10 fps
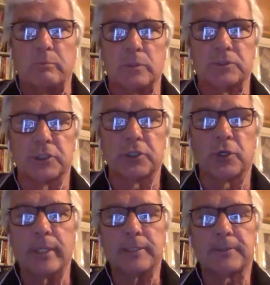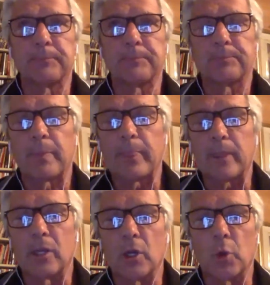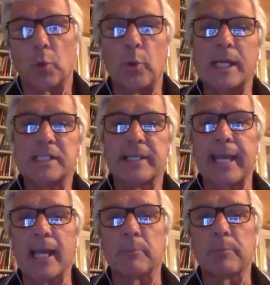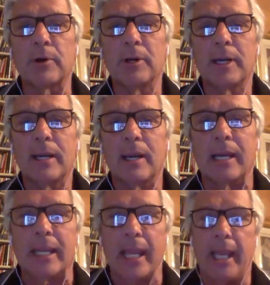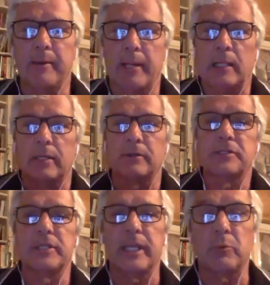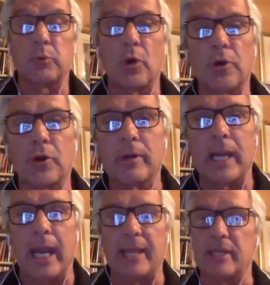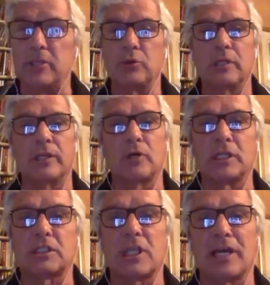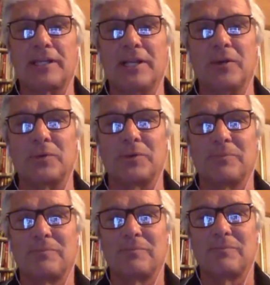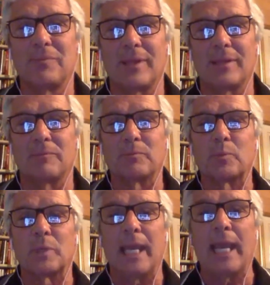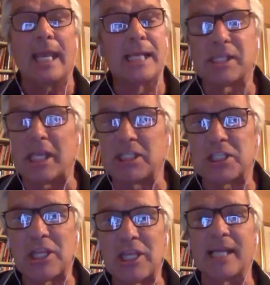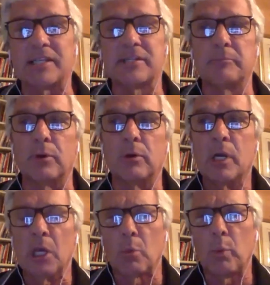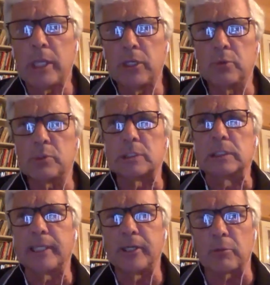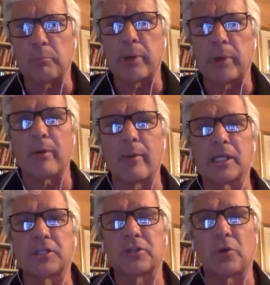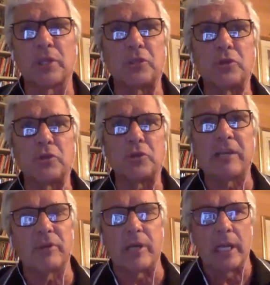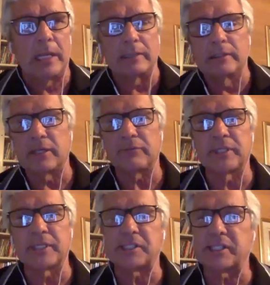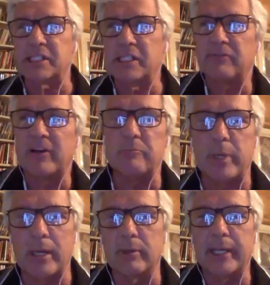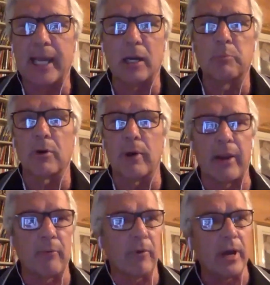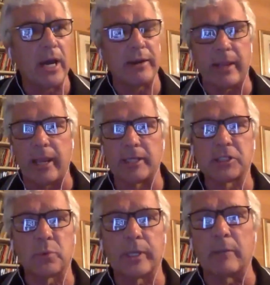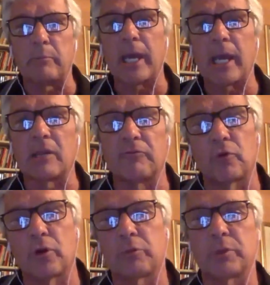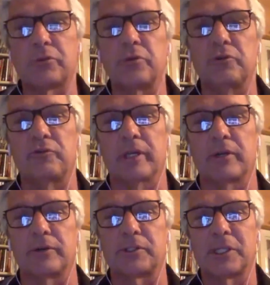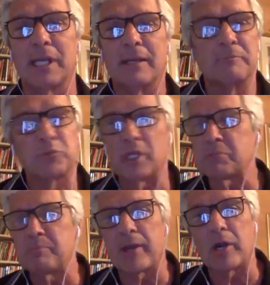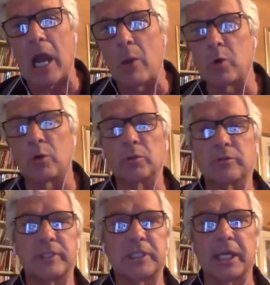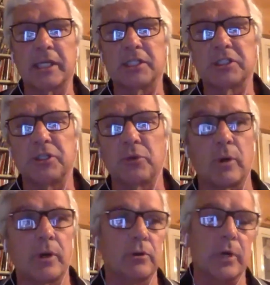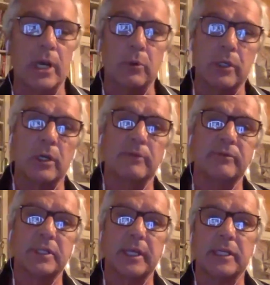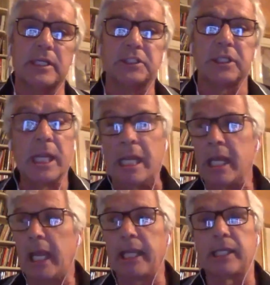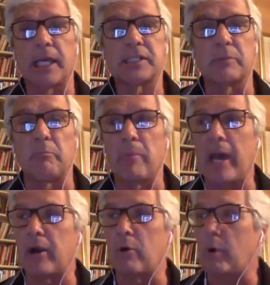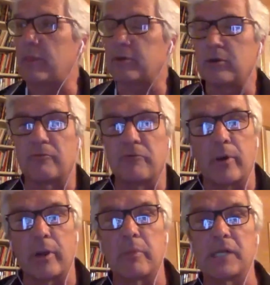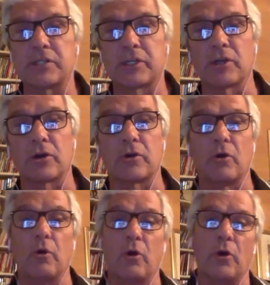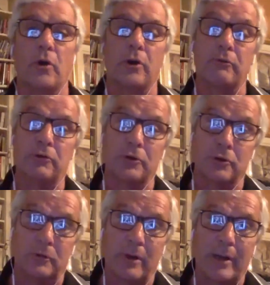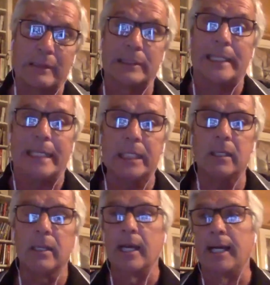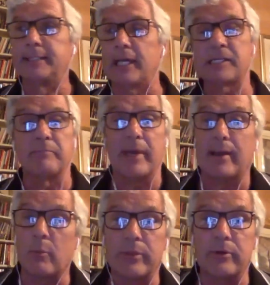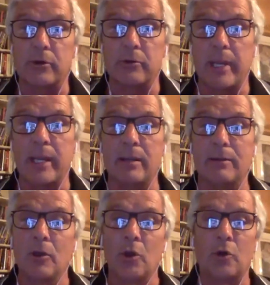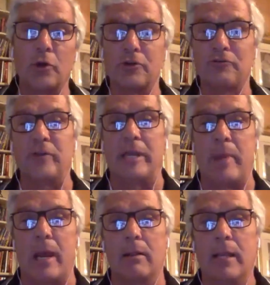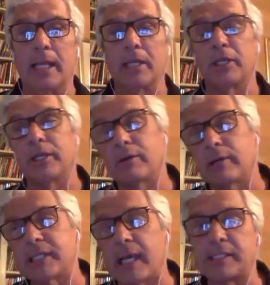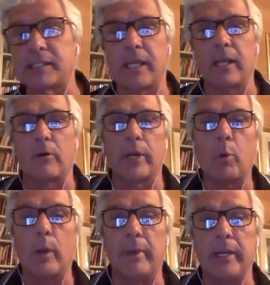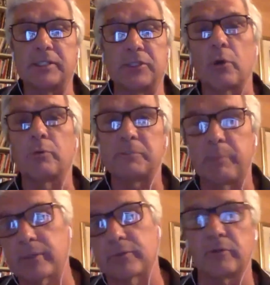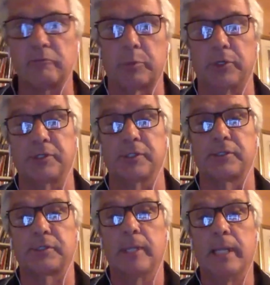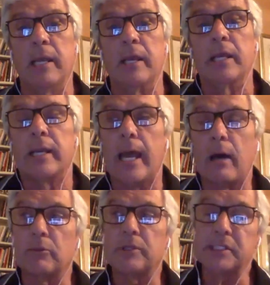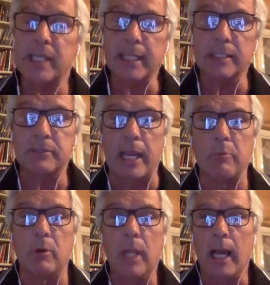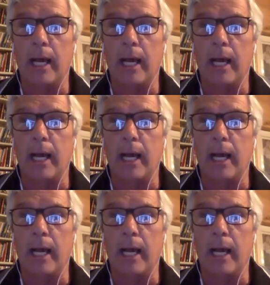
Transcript: secure it, raise the caliper, it clears the rotor, and then you literally slide it out. Okay, it's that simple. We use linear bearings so that you can even lift this 65-pound caliper and rod and swing it back and forth with two fingers. Doesn't matter how old of a technician you are or how young of a technician. It doesn't matter whether you're very muscular or you're lean. Doesn't matter whether you're male or you're female. As I say, our equipment is no respecter of persons. Now, the second table